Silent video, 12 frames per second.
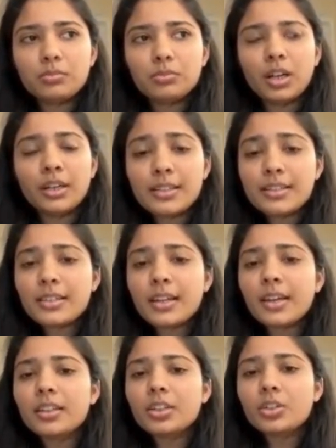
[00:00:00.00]

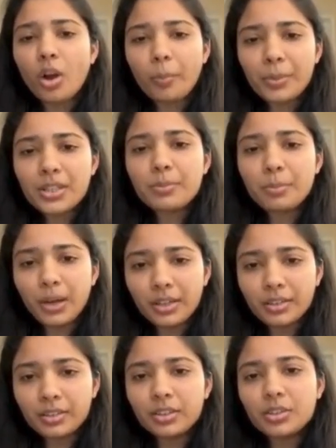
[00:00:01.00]
understand the topics better,